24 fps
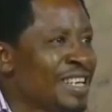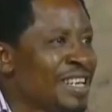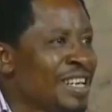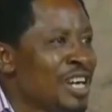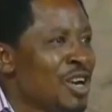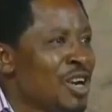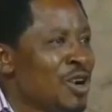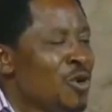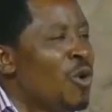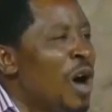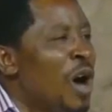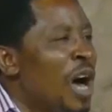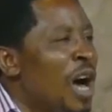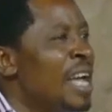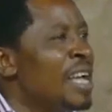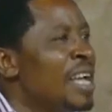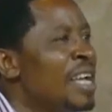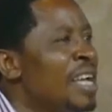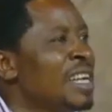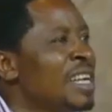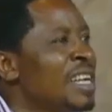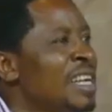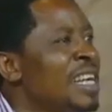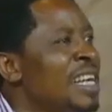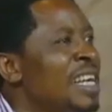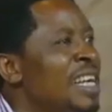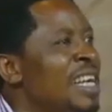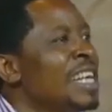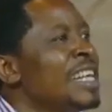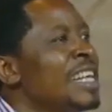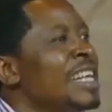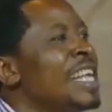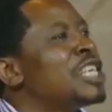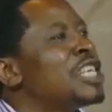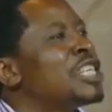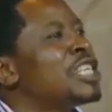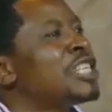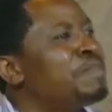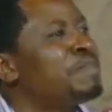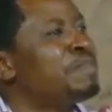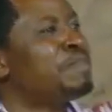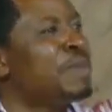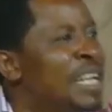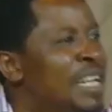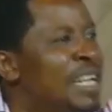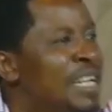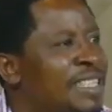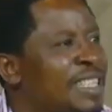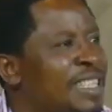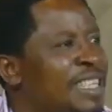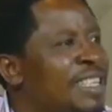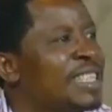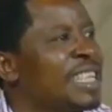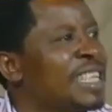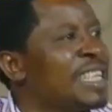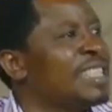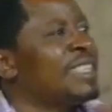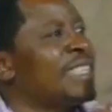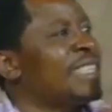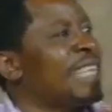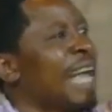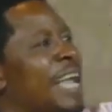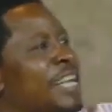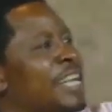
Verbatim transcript: Why? The Spirit is inside